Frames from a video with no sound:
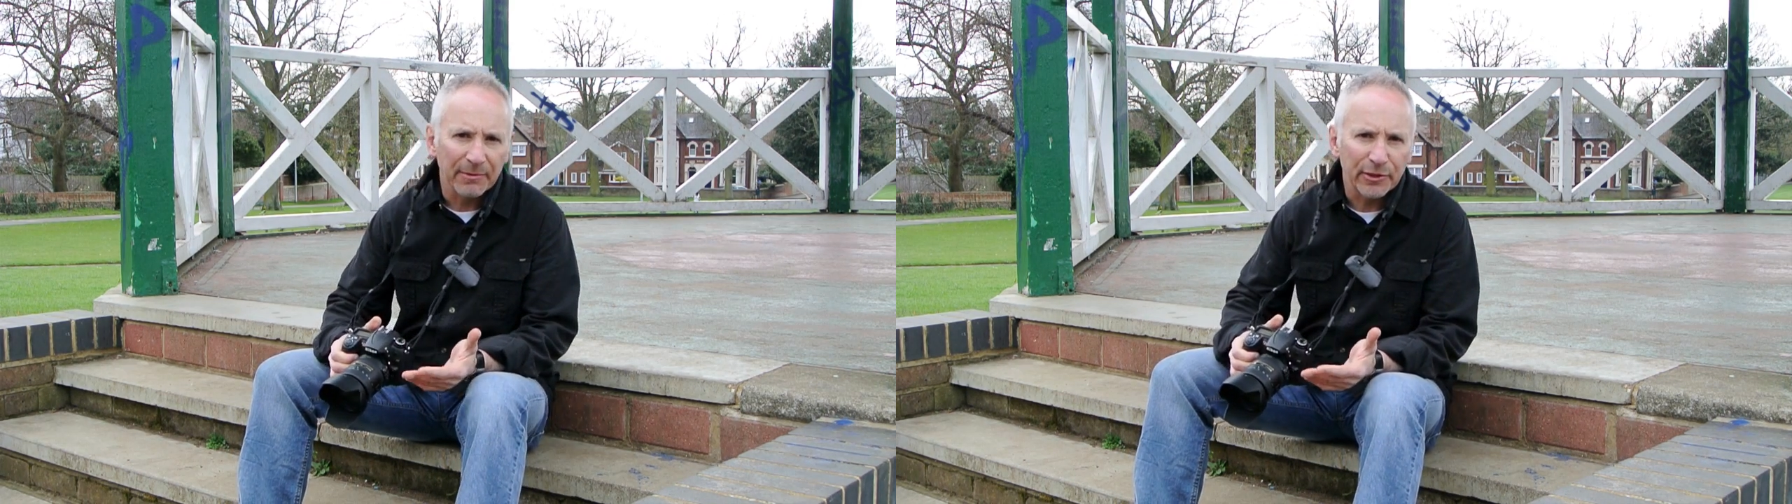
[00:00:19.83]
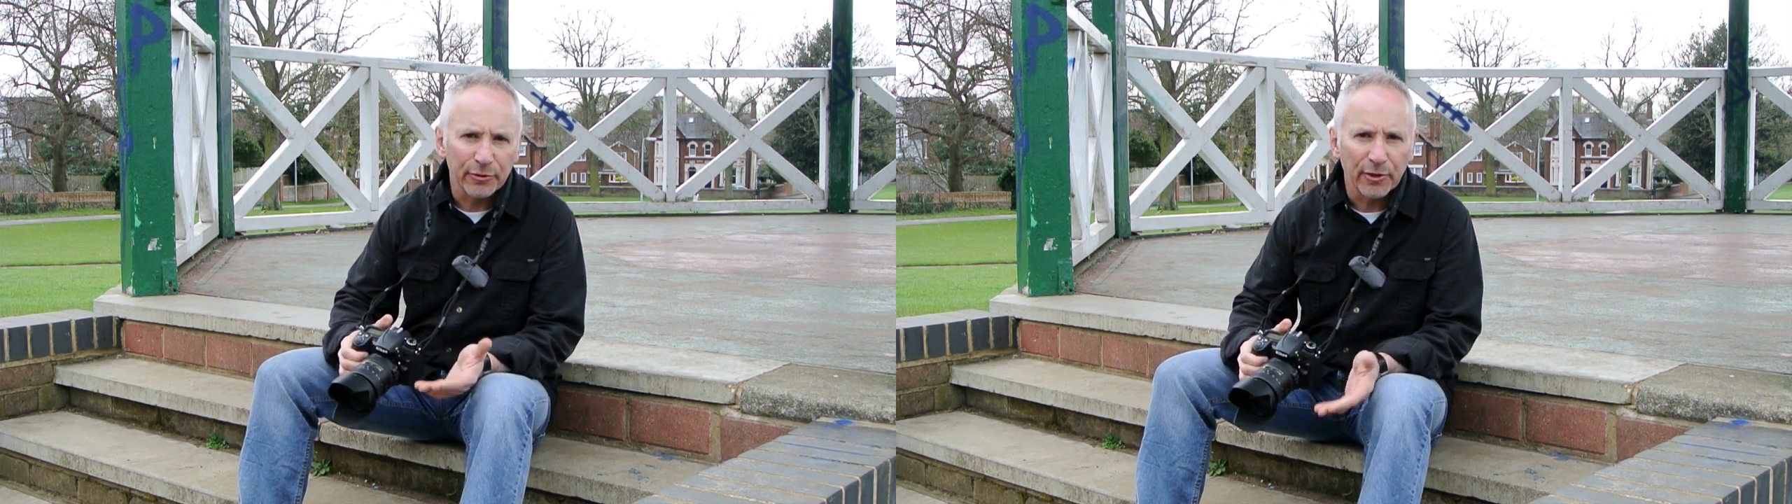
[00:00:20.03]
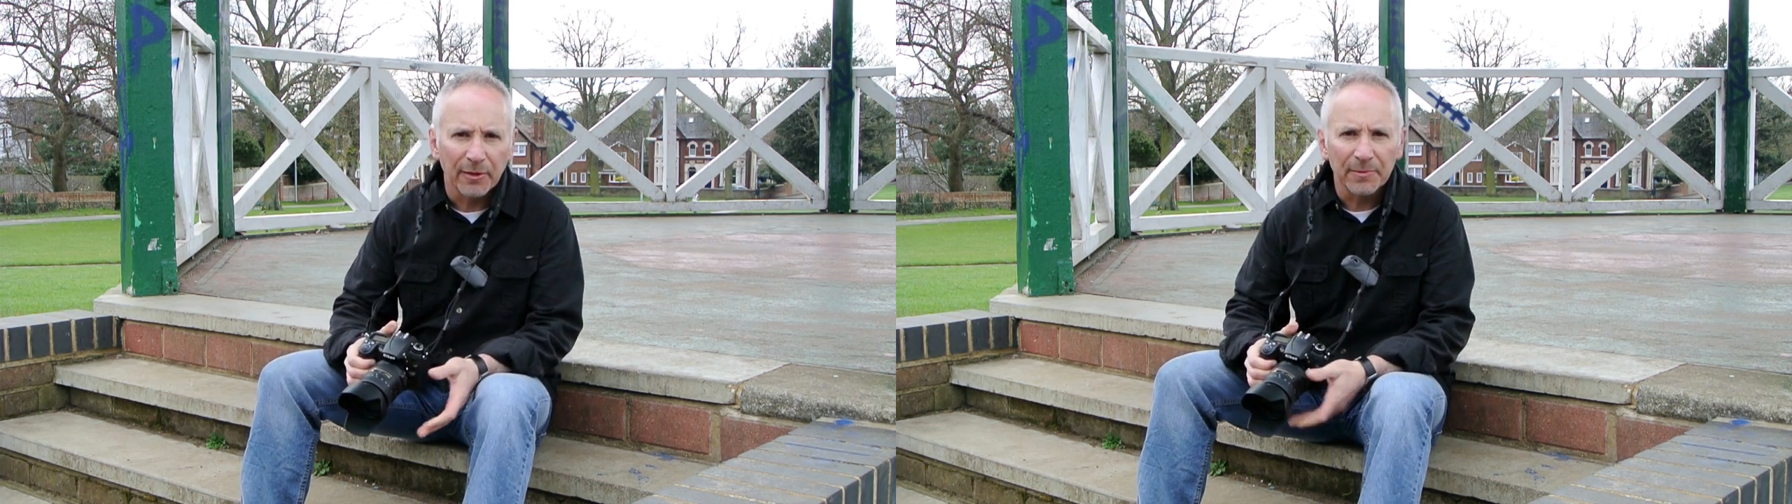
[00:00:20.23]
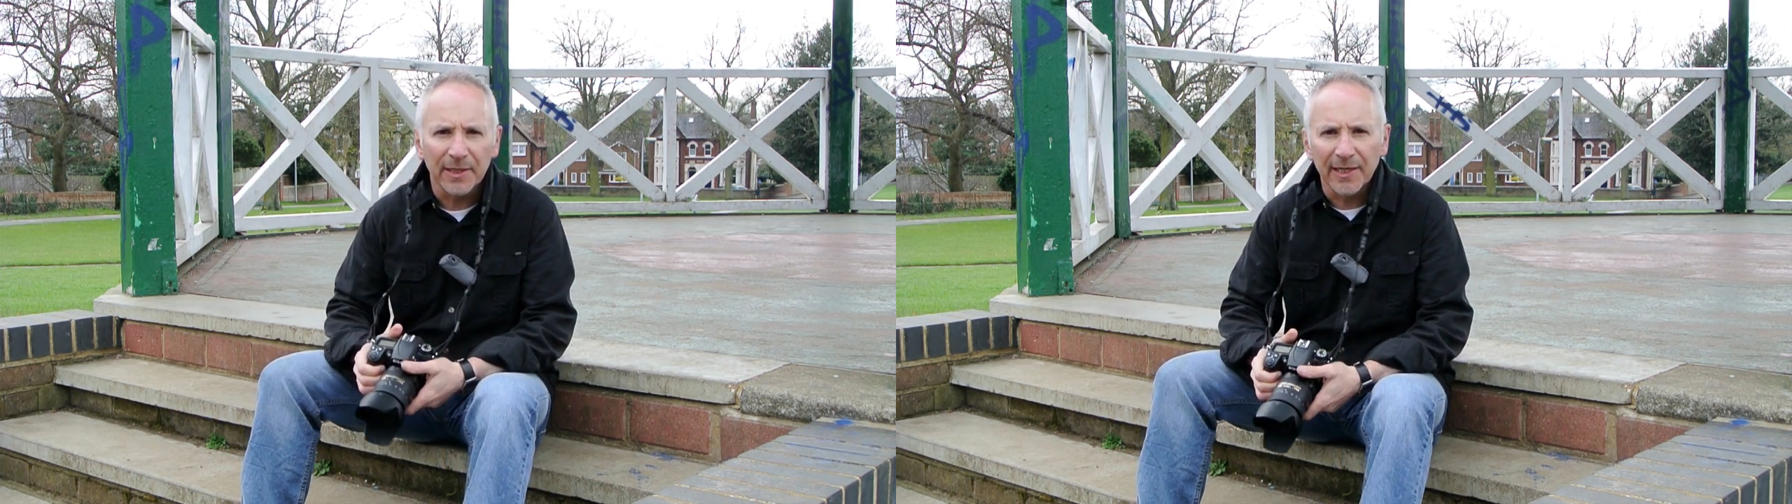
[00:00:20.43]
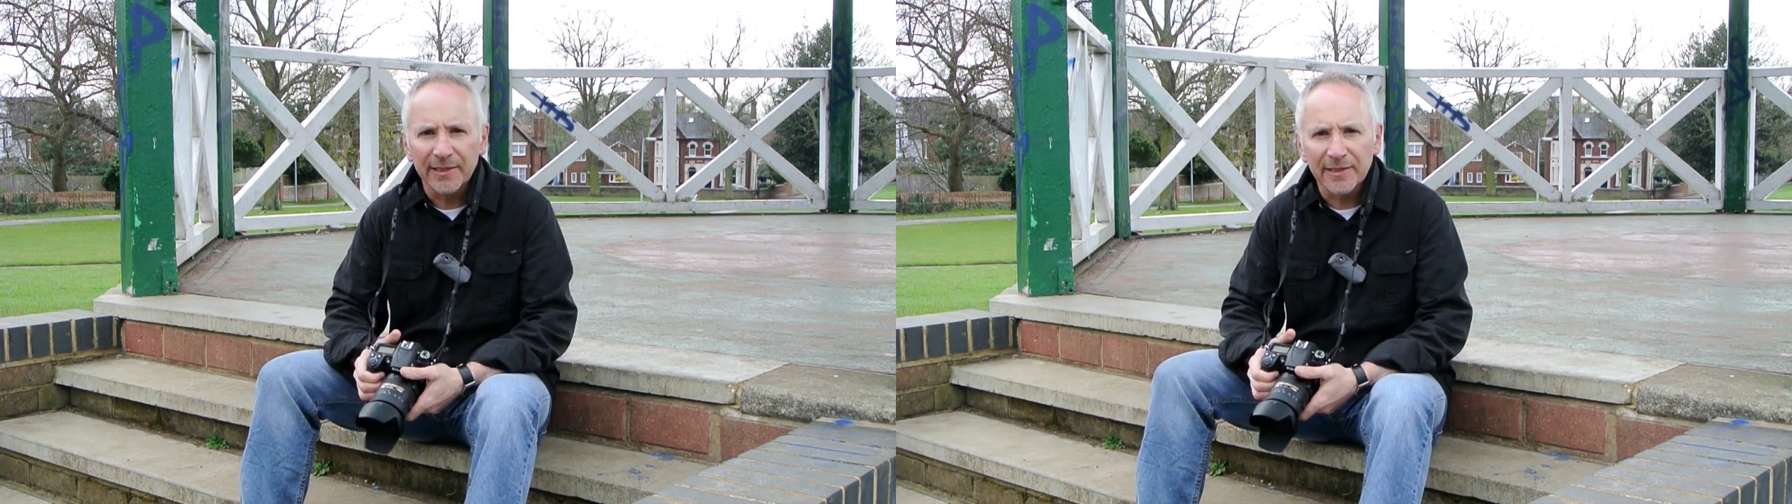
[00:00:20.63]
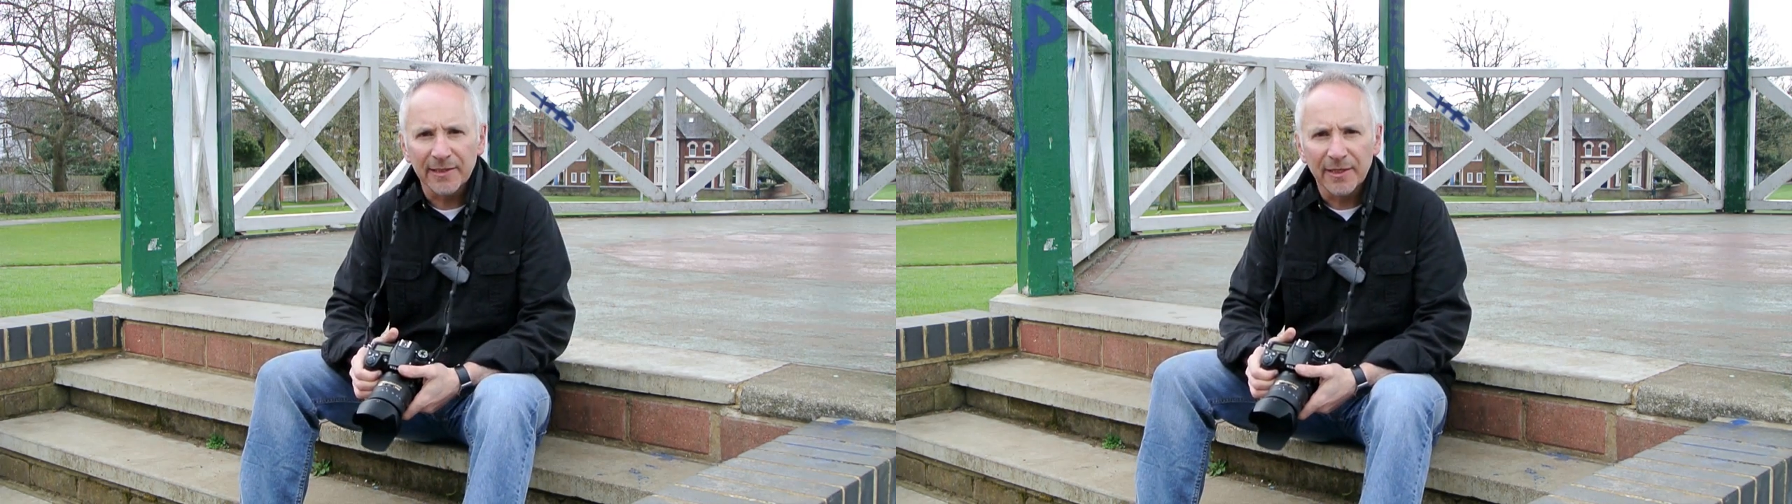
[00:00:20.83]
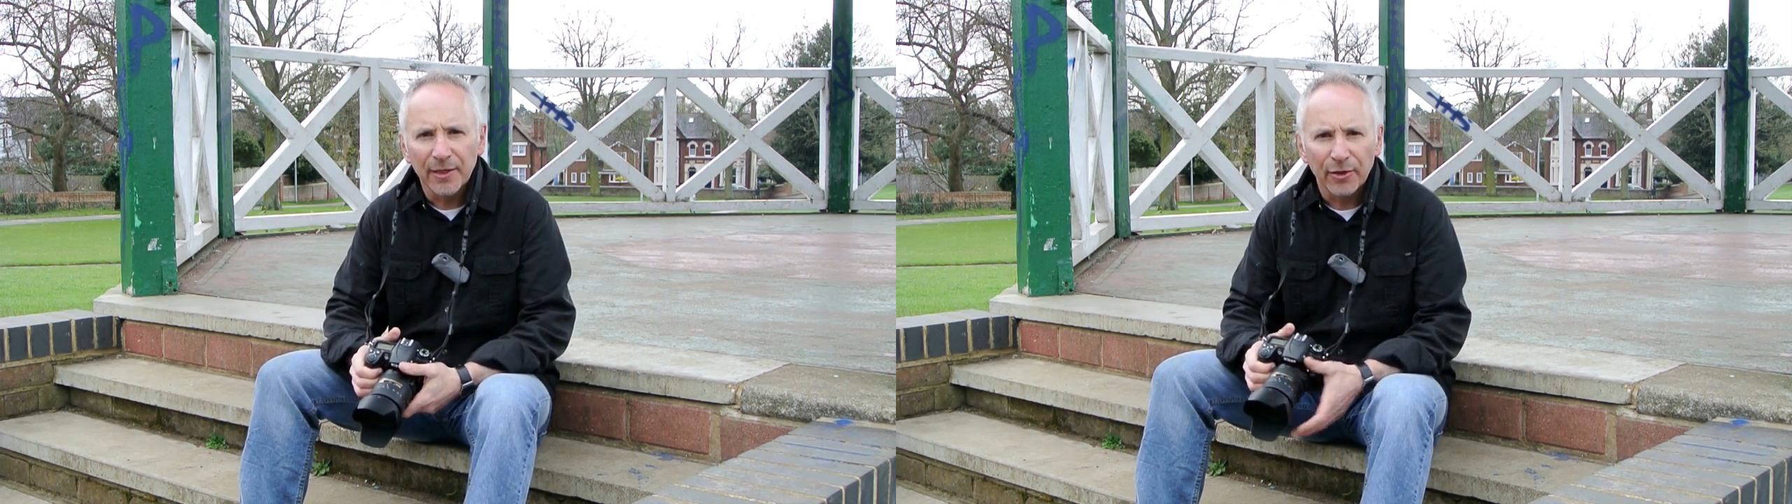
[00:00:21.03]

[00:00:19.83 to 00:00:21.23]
be too complicated